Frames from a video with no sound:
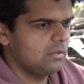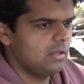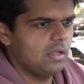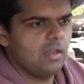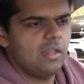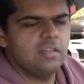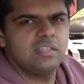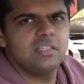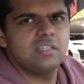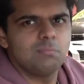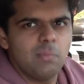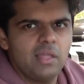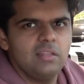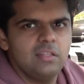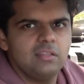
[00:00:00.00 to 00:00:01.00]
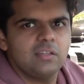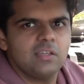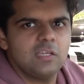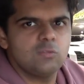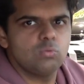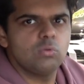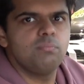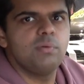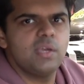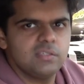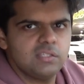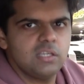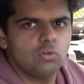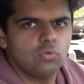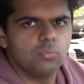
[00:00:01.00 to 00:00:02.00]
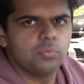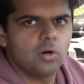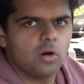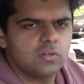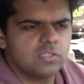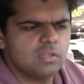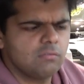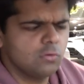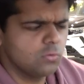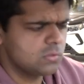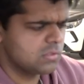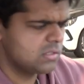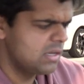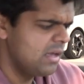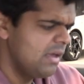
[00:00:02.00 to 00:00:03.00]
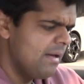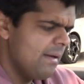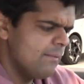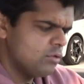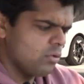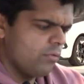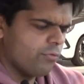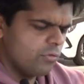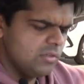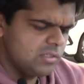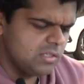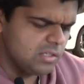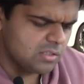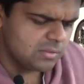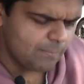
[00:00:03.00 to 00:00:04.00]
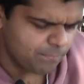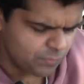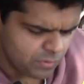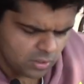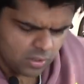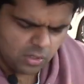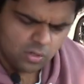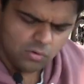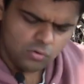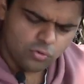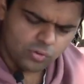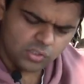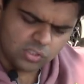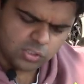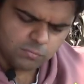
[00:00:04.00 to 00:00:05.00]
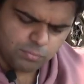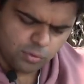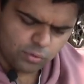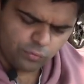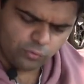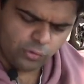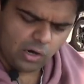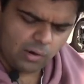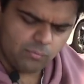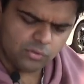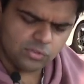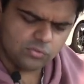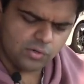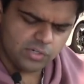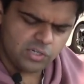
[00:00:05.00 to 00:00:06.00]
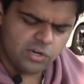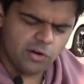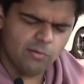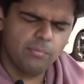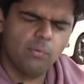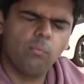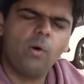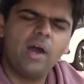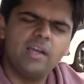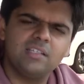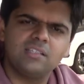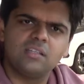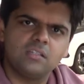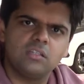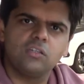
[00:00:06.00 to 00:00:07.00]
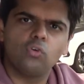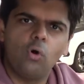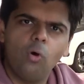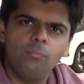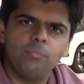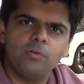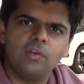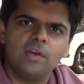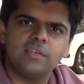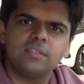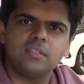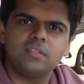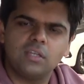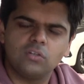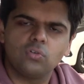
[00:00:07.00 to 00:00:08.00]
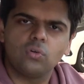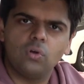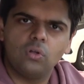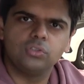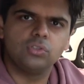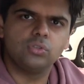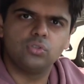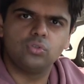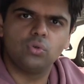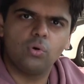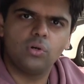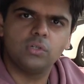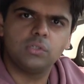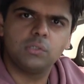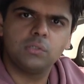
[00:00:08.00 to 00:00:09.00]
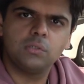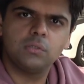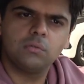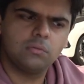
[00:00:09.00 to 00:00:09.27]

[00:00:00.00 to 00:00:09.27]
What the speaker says: And this is mainly the case with PSA Group cars, I've noticed. So for instance, you get this beautiful armrest right here, but why doesn't it open as a central console storage?